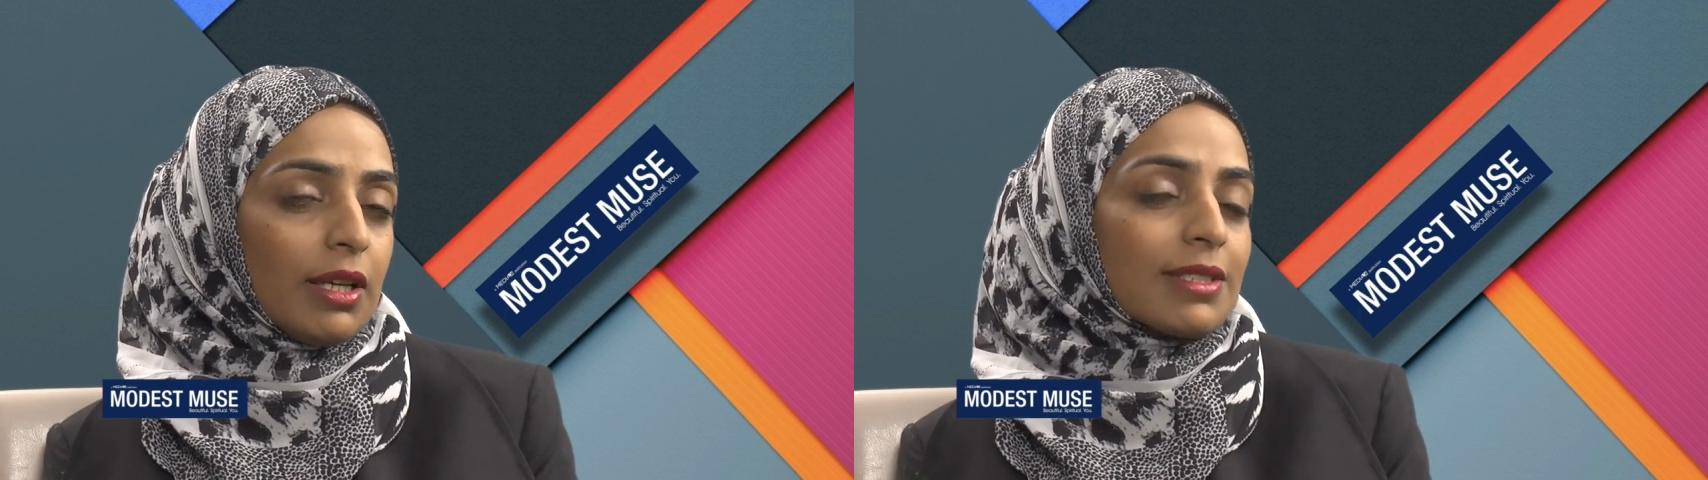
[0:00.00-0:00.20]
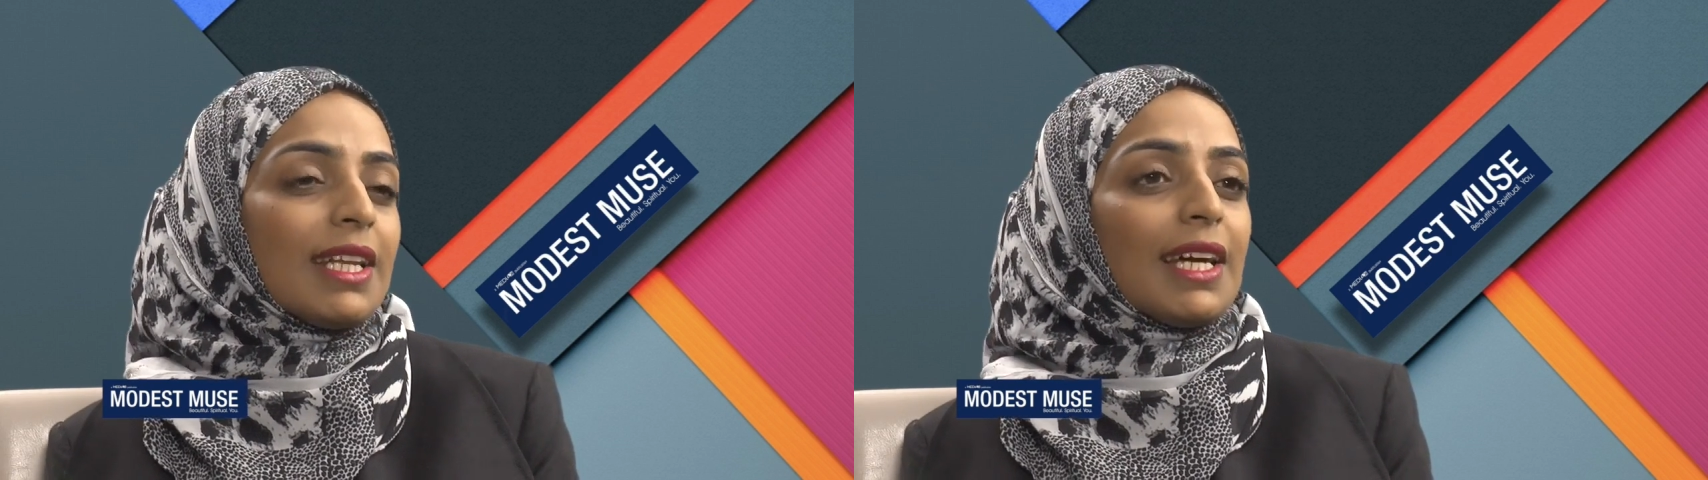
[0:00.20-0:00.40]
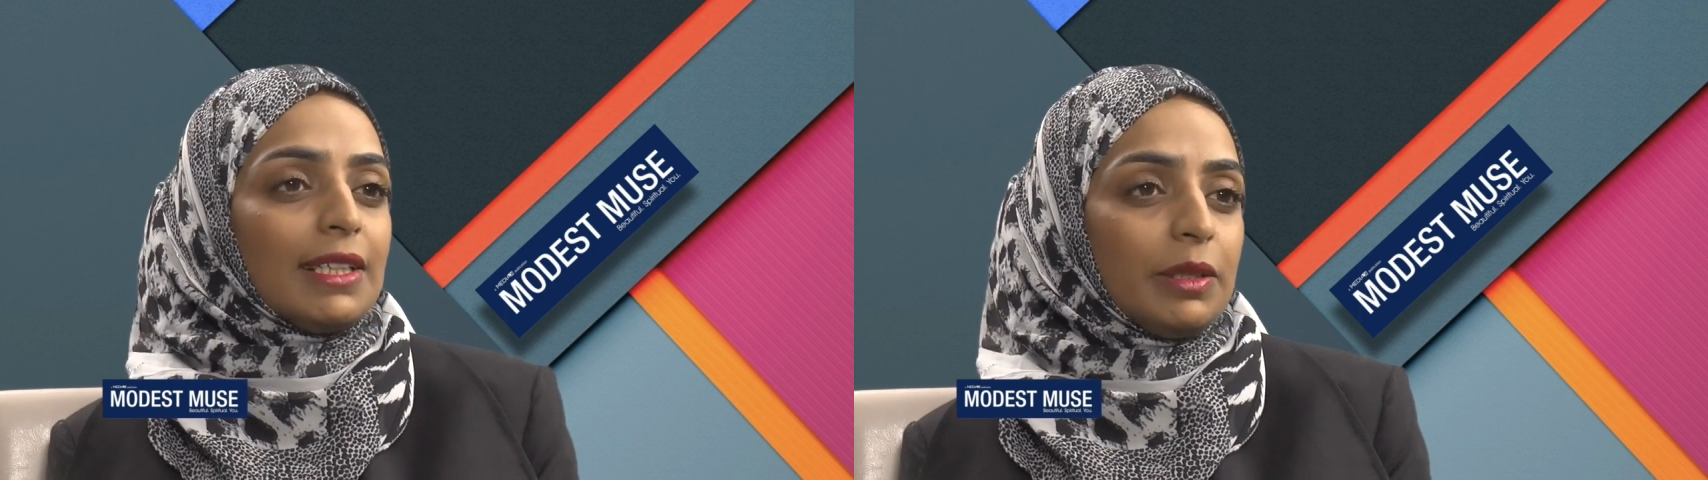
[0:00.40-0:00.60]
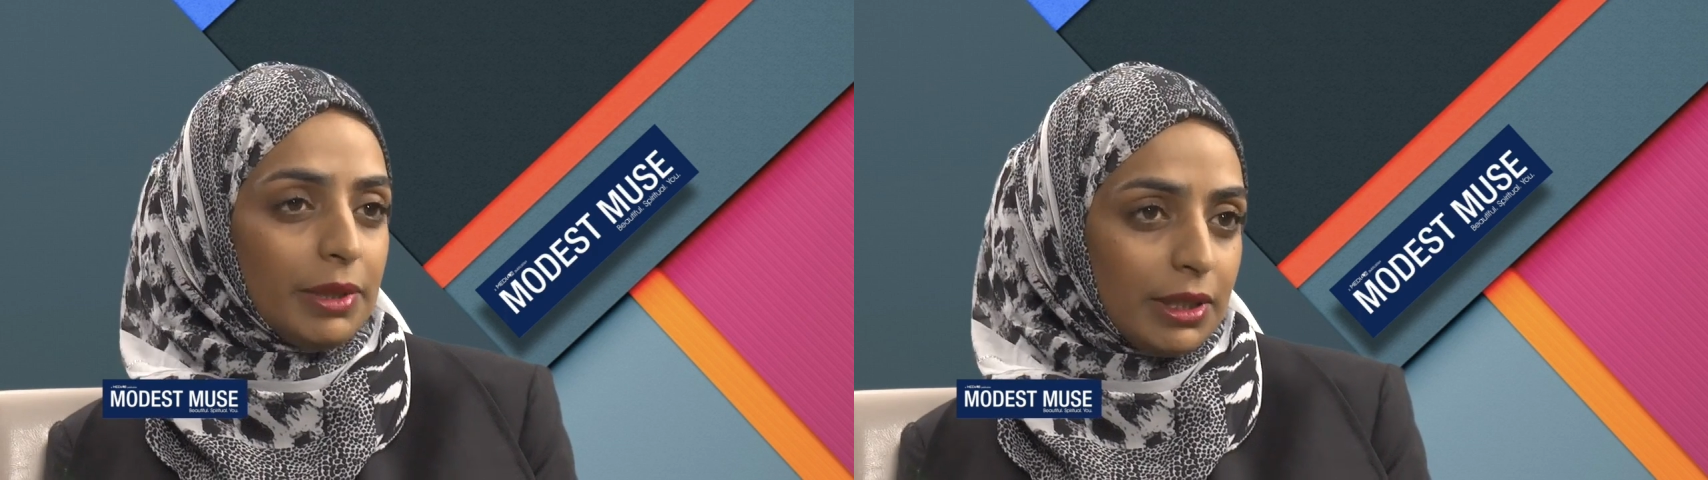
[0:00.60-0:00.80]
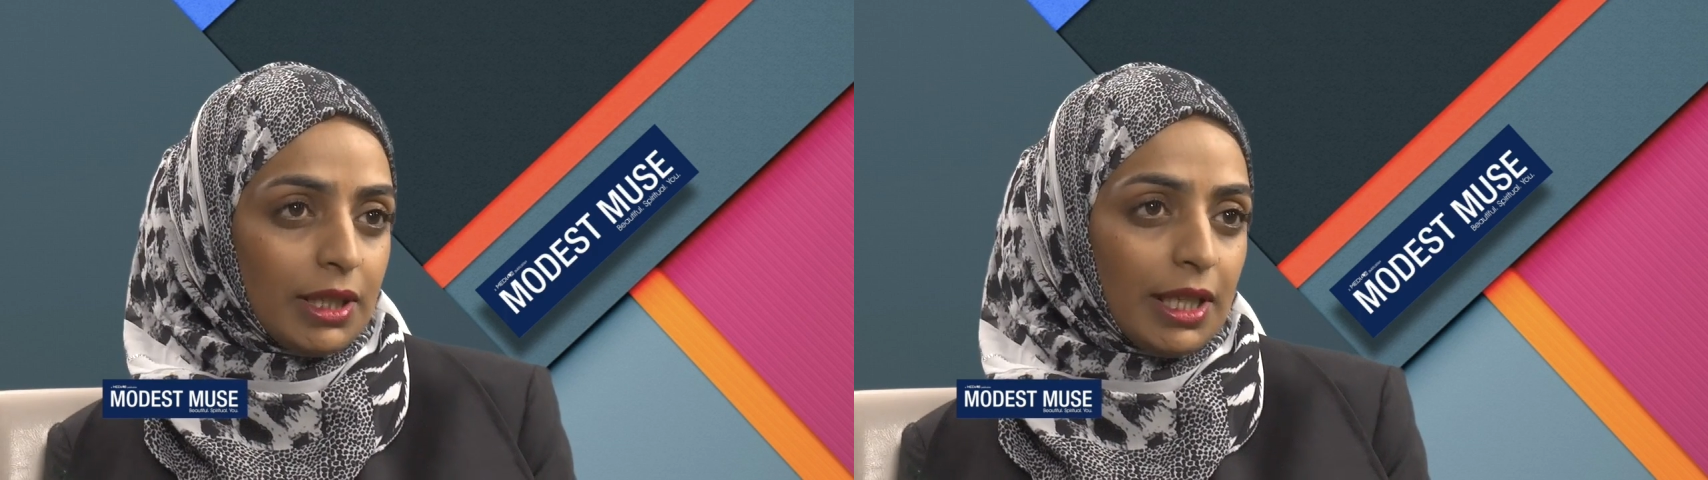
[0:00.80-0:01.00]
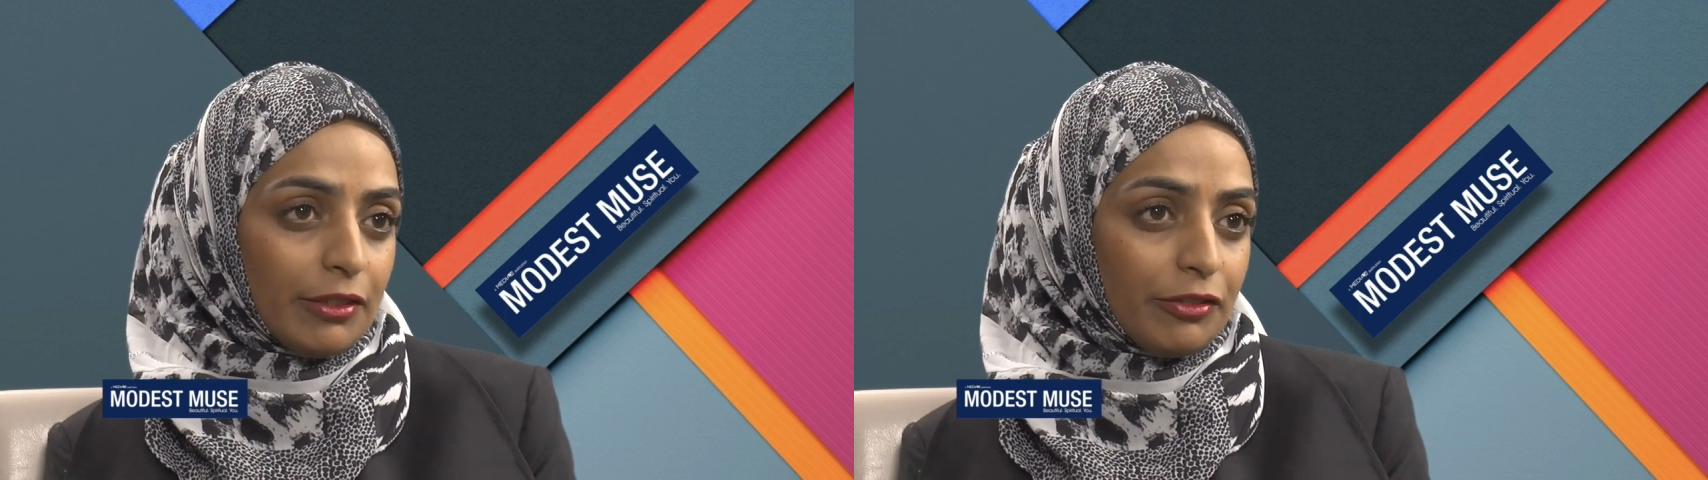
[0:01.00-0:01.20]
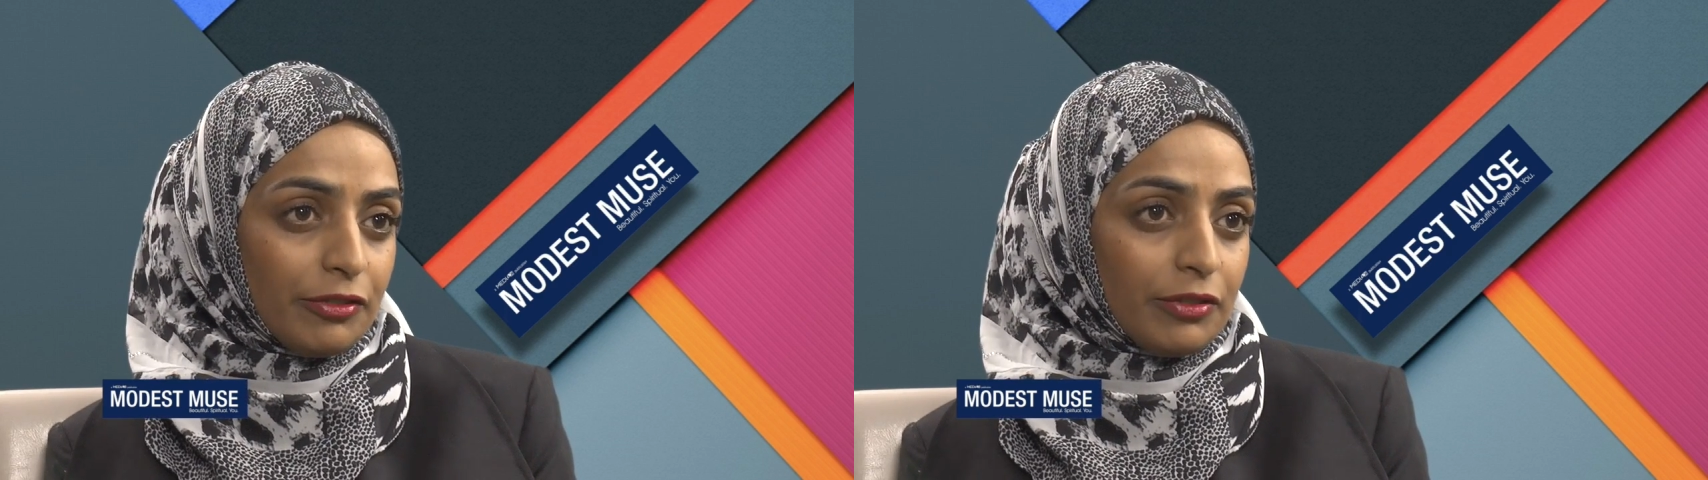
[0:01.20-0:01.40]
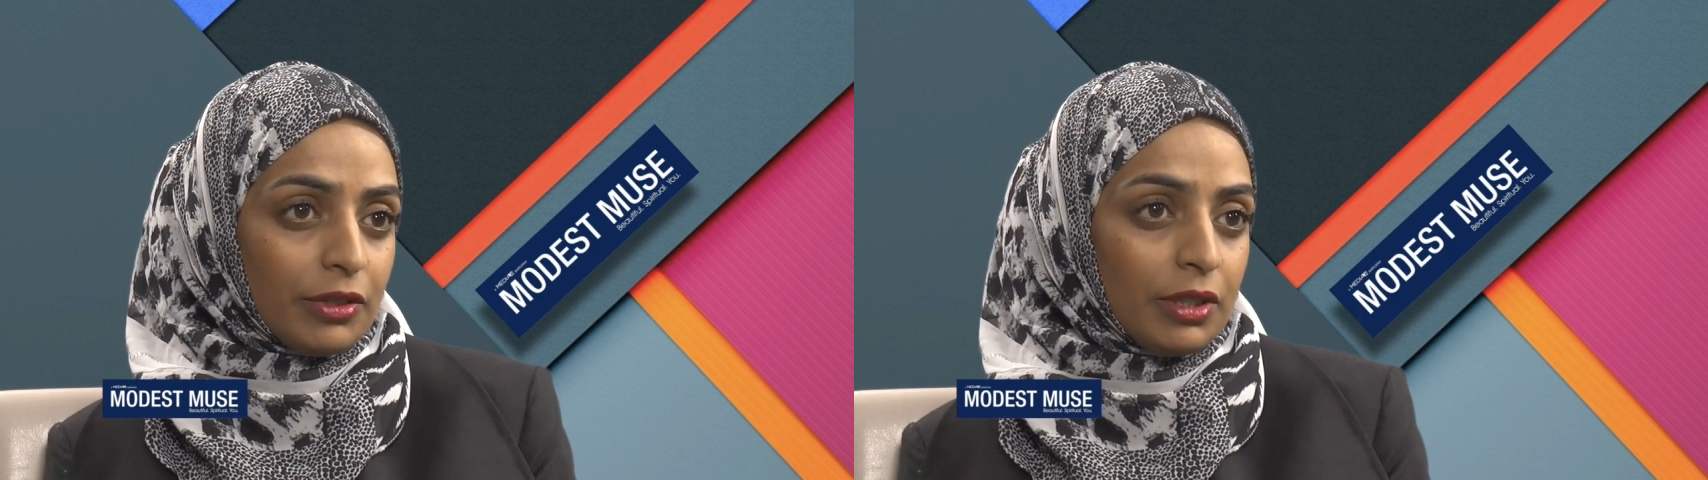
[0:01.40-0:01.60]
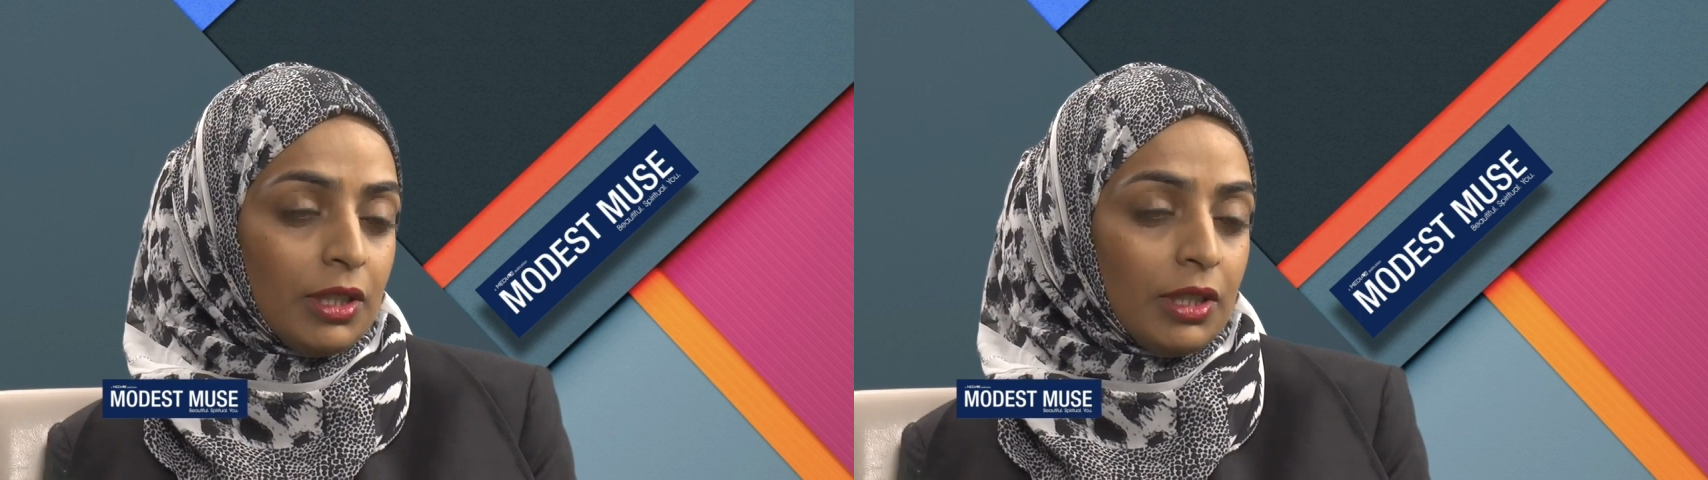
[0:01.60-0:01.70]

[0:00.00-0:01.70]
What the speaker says: a slightly better life.